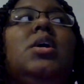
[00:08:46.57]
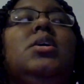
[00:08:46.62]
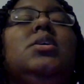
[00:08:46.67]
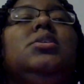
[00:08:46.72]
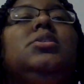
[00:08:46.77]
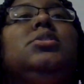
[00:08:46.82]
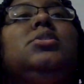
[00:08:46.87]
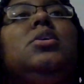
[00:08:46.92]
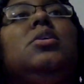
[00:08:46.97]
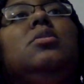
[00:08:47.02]

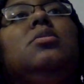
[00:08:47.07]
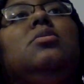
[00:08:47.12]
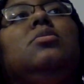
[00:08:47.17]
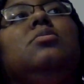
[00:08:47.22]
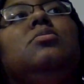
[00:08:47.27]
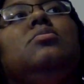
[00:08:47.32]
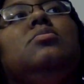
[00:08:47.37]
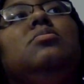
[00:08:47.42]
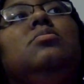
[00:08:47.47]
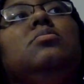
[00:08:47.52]

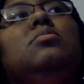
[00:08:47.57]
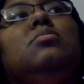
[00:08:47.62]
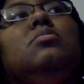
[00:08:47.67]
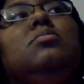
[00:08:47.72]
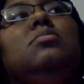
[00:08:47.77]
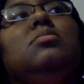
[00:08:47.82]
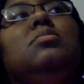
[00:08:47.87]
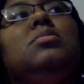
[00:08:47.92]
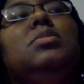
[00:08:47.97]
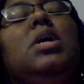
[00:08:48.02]
So
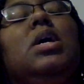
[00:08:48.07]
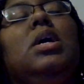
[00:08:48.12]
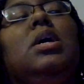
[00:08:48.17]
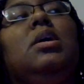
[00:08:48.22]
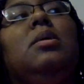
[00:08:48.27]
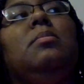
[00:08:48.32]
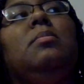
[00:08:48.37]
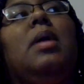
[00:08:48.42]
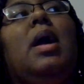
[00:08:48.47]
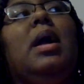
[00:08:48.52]

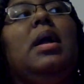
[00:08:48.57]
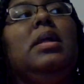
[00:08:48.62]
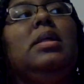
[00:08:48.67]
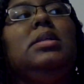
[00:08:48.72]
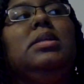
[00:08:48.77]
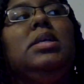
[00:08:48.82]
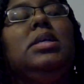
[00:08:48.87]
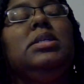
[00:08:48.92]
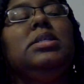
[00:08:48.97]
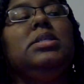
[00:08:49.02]
um,
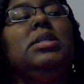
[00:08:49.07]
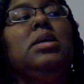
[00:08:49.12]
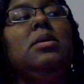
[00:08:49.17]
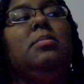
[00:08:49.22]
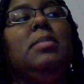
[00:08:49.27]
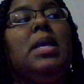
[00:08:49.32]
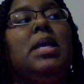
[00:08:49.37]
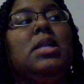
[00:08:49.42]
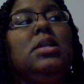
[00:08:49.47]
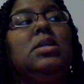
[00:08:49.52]
I ended up
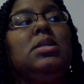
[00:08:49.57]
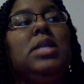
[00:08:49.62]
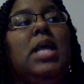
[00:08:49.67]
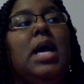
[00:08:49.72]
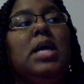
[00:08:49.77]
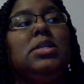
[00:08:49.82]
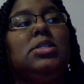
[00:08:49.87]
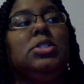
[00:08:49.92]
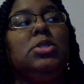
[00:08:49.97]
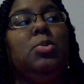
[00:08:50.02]
making a
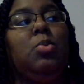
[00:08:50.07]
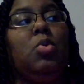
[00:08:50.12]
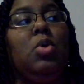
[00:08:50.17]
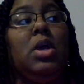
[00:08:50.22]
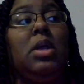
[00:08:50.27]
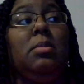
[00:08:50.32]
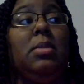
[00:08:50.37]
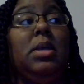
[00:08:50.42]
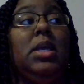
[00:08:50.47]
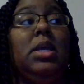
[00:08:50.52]
doctor's
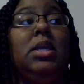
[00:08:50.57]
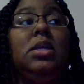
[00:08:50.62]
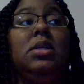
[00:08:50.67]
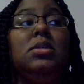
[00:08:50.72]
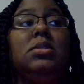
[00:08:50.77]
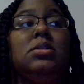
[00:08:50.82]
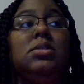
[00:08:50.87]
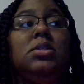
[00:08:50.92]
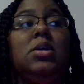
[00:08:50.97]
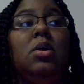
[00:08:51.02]
appointment,
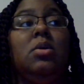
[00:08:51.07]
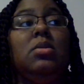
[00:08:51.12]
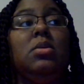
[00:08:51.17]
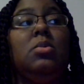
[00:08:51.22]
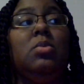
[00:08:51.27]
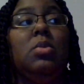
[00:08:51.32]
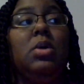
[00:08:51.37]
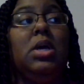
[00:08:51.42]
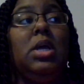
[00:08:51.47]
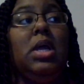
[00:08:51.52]
told
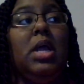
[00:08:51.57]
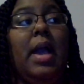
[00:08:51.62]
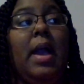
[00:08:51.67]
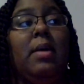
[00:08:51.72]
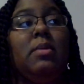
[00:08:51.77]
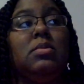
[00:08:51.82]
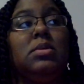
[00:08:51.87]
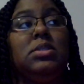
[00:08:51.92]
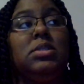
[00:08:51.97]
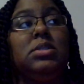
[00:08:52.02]
them what
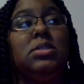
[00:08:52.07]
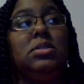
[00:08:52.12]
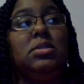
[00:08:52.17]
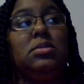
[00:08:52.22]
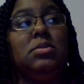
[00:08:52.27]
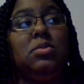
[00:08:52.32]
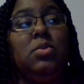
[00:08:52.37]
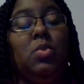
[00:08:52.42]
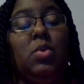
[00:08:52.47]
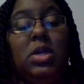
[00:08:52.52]
I
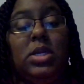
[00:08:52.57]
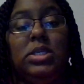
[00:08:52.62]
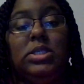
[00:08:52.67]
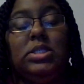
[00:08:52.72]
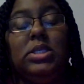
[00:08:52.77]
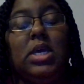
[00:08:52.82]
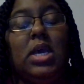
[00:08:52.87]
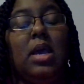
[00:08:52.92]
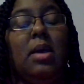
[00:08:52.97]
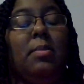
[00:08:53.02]
was wanting
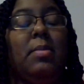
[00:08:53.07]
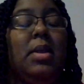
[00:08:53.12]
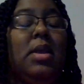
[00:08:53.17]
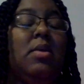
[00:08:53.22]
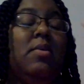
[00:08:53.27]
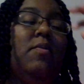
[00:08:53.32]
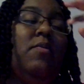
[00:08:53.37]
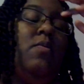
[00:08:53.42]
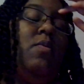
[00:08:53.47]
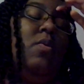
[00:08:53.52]
to come
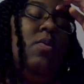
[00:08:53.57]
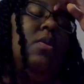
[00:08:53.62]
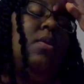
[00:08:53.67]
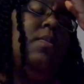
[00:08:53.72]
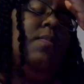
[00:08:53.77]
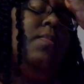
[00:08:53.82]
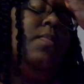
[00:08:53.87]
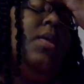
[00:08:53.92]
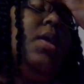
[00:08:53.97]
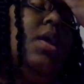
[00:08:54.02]
in
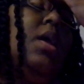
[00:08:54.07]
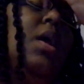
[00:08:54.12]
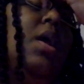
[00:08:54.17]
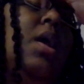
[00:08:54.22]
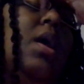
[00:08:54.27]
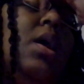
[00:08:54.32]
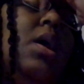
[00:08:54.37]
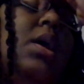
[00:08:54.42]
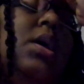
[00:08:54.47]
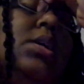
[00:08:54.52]
for.
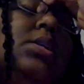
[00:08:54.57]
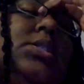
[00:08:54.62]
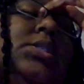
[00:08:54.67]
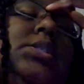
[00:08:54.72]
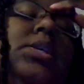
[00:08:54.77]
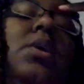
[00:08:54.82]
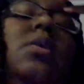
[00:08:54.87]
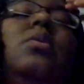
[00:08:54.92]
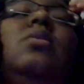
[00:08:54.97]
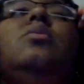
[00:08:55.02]

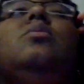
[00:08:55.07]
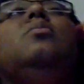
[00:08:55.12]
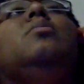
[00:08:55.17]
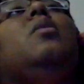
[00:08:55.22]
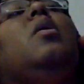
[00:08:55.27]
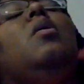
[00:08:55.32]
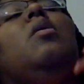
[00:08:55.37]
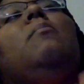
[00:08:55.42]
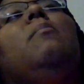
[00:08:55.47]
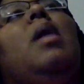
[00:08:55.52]

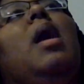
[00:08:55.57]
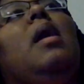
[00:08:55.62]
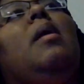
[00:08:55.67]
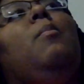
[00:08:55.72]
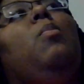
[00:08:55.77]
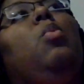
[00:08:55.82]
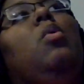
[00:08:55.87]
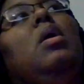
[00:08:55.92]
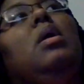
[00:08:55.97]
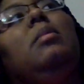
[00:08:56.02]
So on my
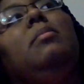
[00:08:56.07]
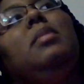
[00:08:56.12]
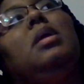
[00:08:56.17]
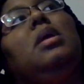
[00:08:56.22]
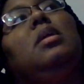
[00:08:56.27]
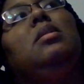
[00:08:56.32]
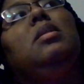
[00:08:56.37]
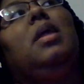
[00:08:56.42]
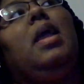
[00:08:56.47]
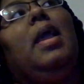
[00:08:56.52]

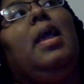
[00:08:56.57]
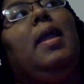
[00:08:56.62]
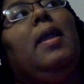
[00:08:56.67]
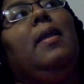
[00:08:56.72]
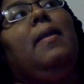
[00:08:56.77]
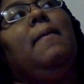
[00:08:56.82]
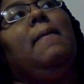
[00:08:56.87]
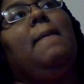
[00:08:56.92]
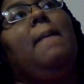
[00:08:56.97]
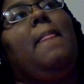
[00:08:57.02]
appointment
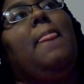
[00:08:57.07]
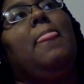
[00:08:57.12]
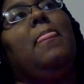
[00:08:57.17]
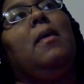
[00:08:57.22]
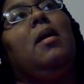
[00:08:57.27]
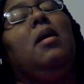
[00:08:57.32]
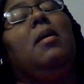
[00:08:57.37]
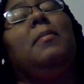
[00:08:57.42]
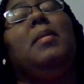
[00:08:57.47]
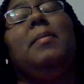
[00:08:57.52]
day,
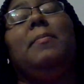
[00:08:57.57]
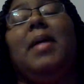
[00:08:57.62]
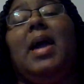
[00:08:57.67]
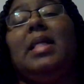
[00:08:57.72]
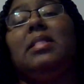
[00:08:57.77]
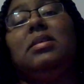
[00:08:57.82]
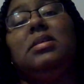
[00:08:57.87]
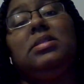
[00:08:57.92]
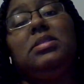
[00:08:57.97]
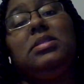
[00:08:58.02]
um, and
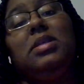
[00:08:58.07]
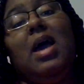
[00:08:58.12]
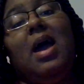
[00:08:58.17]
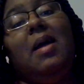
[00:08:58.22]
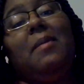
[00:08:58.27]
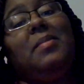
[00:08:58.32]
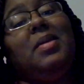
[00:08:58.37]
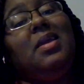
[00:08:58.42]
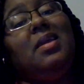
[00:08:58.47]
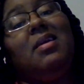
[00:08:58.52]
by this
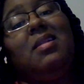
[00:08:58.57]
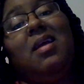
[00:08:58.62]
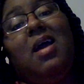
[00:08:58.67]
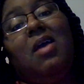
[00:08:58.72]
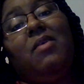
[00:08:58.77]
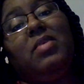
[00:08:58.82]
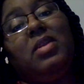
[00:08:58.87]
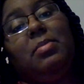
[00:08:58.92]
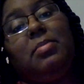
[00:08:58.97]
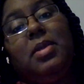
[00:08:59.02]
time it had
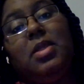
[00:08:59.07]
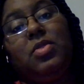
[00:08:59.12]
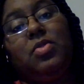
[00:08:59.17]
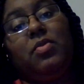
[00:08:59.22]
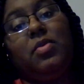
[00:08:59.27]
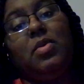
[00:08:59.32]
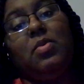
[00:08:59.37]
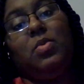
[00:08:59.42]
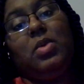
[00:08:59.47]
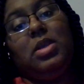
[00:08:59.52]
already been
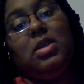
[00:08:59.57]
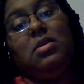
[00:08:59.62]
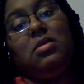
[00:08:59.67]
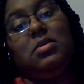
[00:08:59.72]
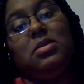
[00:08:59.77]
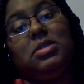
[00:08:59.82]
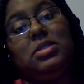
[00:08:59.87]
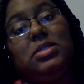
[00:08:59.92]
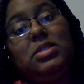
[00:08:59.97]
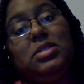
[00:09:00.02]
three
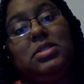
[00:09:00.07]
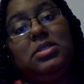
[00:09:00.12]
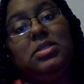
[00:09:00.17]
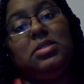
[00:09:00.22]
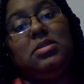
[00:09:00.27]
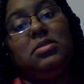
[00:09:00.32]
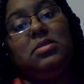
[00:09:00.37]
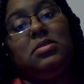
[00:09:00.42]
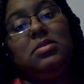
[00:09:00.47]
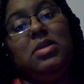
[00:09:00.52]

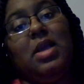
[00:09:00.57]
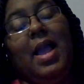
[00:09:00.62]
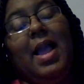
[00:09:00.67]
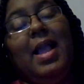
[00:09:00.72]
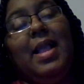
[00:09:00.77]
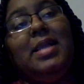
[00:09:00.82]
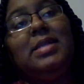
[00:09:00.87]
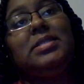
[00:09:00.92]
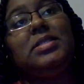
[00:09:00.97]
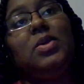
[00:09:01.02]
weeks, I
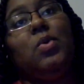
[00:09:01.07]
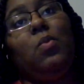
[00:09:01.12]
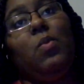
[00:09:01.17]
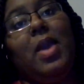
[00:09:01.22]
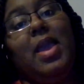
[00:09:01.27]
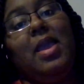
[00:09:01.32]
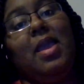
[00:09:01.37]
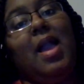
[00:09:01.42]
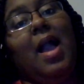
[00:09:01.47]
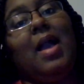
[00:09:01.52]
had to
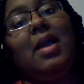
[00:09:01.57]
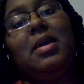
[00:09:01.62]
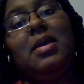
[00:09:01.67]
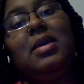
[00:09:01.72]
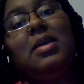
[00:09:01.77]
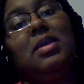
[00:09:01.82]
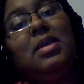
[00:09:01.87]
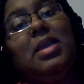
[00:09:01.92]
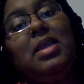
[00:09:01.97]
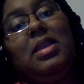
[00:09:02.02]
wait. I
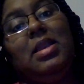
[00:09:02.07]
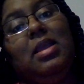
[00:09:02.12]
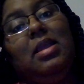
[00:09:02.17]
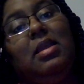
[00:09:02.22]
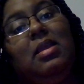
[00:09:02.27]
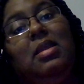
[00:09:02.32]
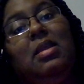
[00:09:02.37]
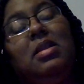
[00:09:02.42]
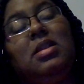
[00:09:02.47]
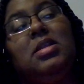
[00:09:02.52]
couldn't get
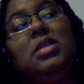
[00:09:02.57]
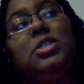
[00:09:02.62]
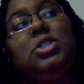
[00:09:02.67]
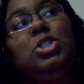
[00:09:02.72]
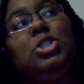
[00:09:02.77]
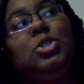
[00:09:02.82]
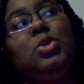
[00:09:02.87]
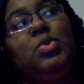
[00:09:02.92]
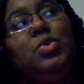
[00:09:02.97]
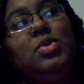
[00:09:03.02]
in any
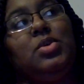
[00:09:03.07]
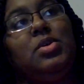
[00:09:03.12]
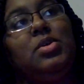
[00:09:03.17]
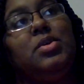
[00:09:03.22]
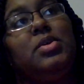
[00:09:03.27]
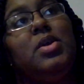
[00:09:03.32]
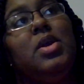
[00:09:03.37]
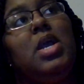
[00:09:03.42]
sooner.